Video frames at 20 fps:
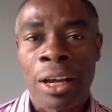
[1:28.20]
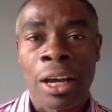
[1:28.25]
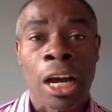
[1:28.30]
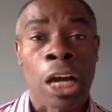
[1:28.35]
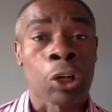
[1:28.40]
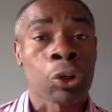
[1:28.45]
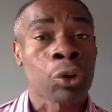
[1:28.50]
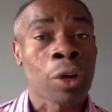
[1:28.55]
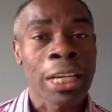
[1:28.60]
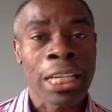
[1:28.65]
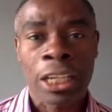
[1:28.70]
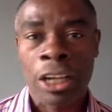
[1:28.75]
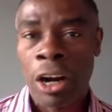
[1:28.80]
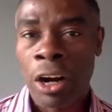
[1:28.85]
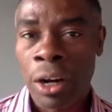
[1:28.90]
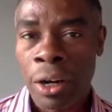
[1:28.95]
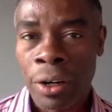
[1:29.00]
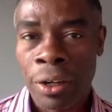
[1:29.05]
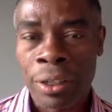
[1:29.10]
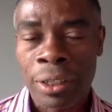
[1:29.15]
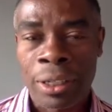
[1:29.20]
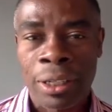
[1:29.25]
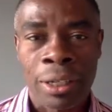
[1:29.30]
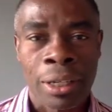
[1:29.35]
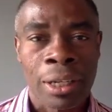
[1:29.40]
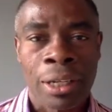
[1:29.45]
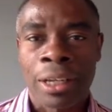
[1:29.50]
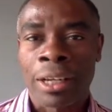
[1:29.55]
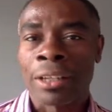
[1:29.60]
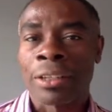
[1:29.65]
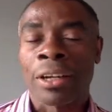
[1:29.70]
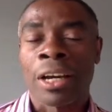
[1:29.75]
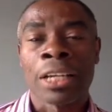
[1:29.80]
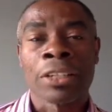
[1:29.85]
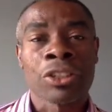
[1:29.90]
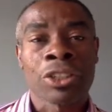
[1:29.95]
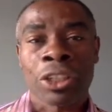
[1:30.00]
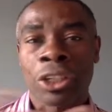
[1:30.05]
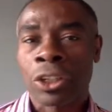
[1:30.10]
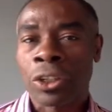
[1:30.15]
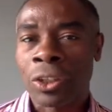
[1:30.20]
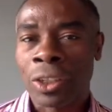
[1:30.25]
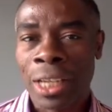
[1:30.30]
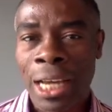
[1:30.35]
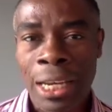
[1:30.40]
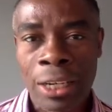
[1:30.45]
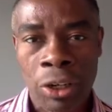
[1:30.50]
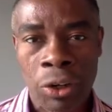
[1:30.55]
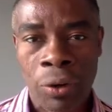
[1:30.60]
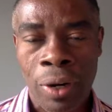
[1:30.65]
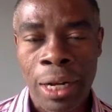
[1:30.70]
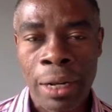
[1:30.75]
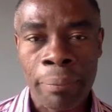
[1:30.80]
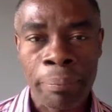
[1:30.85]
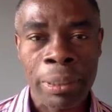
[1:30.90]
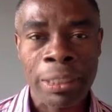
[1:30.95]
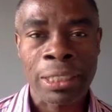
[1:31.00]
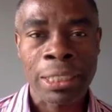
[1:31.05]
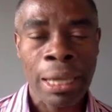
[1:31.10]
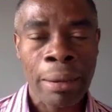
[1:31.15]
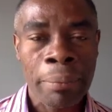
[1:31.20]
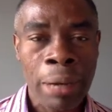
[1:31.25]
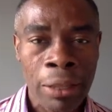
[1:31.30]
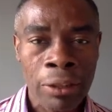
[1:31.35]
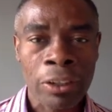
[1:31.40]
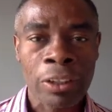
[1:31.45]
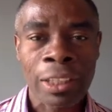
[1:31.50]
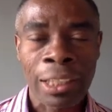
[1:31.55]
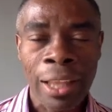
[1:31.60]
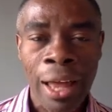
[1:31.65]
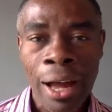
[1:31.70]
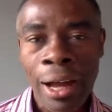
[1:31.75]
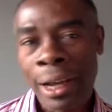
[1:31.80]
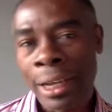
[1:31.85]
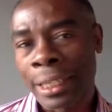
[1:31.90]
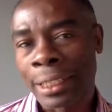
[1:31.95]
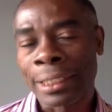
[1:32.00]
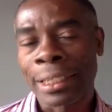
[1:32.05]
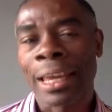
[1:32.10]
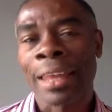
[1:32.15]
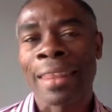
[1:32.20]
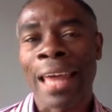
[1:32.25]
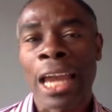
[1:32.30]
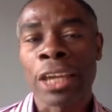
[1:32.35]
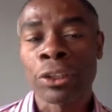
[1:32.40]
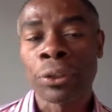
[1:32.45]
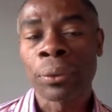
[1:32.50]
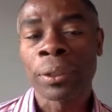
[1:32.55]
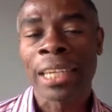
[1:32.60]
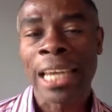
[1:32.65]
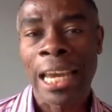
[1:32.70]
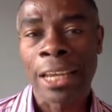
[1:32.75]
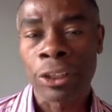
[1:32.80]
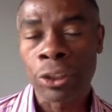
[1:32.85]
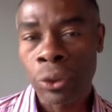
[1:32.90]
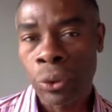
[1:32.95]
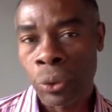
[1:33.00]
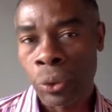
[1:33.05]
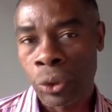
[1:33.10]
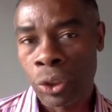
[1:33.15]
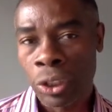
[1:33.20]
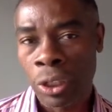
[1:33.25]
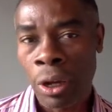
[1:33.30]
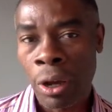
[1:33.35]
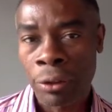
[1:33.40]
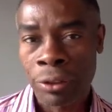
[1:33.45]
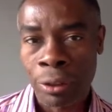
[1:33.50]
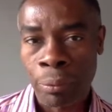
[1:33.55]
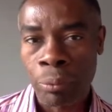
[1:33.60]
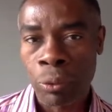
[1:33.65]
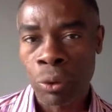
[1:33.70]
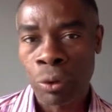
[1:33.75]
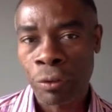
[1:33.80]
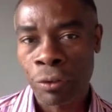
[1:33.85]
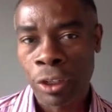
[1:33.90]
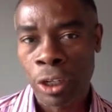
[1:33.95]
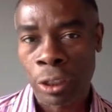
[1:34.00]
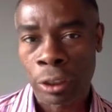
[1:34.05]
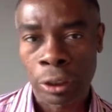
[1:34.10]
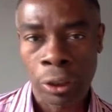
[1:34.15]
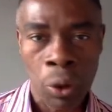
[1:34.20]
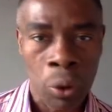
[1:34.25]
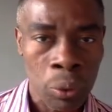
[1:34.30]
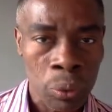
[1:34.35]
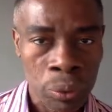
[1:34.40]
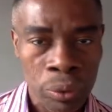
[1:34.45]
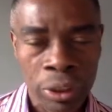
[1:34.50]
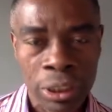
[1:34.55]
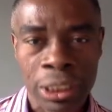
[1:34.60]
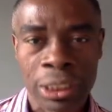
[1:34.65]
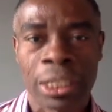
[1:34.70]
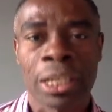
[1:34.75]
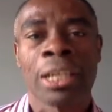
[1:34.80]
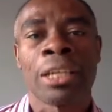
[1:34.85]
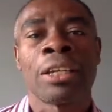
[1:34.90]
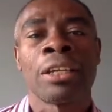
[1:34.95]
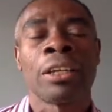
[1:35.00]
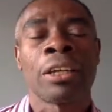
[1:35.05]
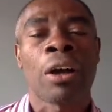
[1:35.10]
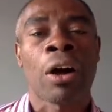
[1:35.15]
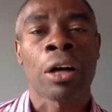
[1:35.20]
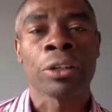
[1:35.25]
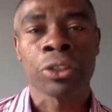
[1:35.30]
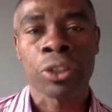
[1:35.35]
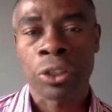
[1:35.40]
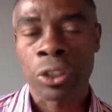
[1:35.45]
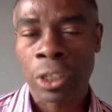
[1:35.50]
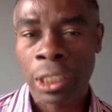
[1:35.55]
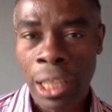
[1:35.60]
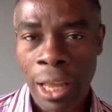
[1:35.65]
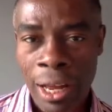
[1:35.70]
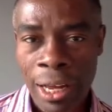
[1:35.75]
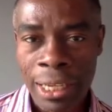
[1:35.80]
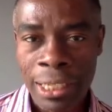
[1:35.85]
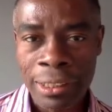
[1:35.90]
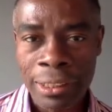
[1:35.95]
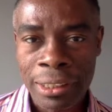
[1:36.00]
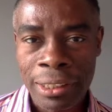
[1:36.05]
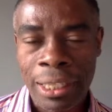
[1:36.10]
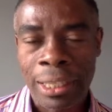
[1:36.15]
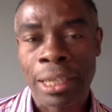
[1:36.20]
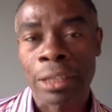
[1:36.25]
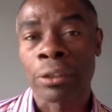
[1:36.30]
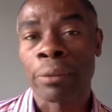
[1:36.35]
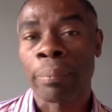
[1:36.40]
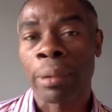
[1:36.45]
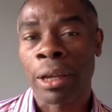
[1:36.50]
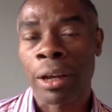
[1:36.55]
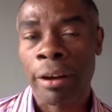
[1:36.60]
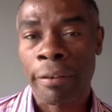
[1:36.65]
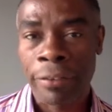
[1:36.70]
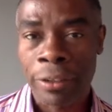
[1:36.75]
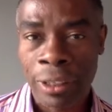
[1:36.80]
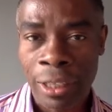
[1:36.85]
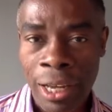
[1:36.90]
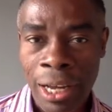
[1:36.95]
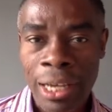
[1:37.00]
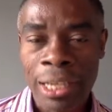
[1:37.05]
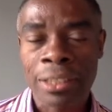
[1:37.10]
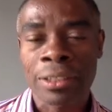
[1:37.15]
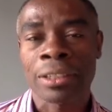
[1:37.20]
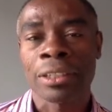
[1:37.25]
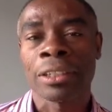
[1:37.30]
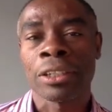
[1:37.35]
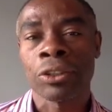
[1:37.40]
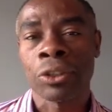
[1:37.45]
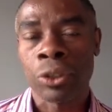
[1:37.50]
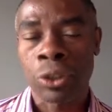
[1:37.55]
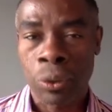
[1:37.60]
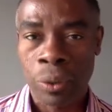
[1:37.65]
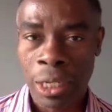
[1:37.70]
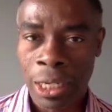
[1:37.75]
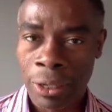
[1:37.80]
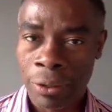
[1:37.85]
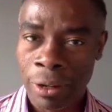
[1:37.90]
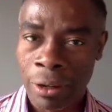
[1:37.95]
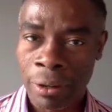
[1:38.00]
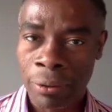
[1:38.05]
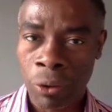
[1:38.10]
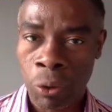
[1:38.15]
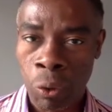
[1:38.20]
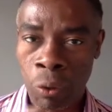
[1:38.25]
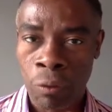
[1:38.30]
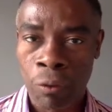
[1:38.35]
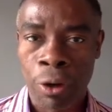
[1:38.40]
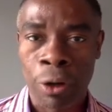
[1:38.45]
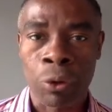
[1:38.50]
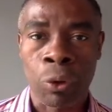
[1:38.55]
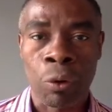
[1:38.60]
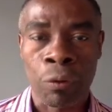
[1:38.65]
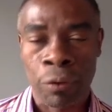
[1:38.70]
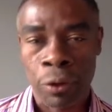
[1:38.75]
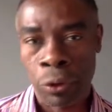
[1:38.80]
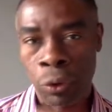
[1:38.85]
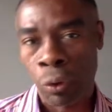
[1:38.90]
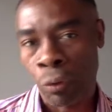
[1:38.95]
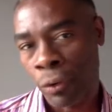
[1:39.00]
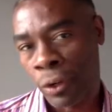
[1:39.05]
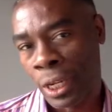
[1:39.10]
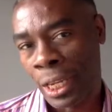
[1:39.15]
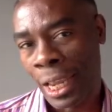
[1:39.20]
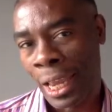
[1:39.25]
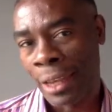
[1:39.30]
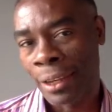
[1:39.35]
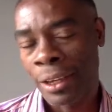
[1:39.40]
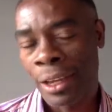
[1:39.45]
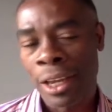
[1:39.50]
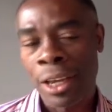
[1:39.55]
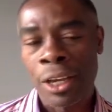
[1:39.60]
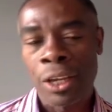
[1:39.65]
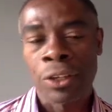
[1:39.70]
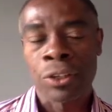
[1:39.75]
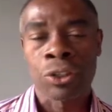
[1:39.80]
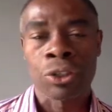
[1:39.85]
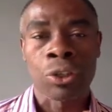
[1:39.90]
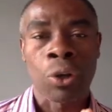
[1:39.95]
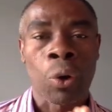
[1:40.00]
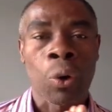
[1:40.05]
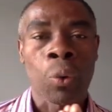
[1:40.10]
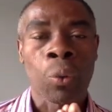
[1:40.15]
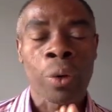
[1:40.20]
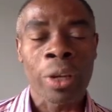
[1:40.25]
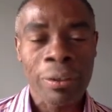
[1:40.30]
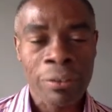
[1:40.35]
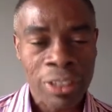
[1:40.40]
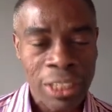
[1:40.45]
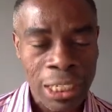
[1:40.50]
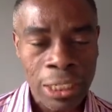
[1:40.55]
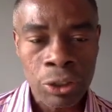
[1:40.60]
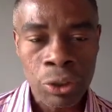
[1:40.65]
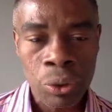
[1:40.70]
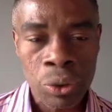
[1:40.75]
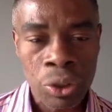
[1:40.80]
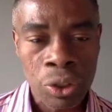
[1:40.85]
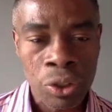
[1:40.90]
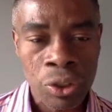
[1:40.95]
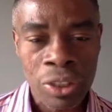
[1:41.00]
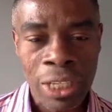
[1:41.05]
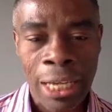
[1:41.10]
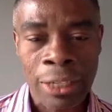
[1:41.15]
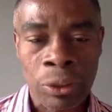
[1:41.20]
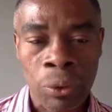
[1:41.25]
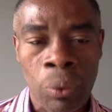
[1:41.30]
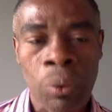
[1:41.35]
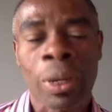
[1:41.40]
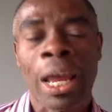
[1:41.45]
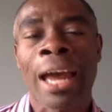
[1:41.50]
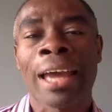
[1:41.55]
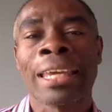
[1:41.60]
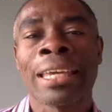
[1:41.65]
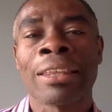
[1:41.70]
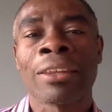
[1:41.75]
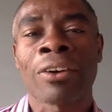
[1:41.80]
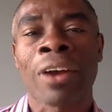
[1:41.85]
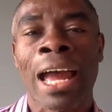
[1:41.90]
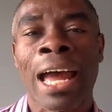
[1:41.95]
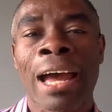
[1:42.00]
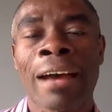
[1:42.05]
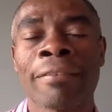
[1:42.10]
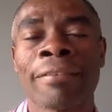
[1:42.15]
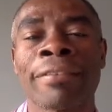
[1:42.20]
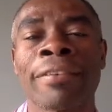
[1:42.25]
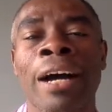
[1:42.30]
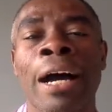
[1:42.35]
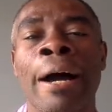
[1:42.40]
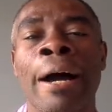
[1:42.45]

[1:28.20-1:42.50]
a credit card, an unsecured line of credit, but some other line that you can use to move your loans onto your lines, and then you pay off your lines, and then you do it over and over and over again. So we've seen users that don't either have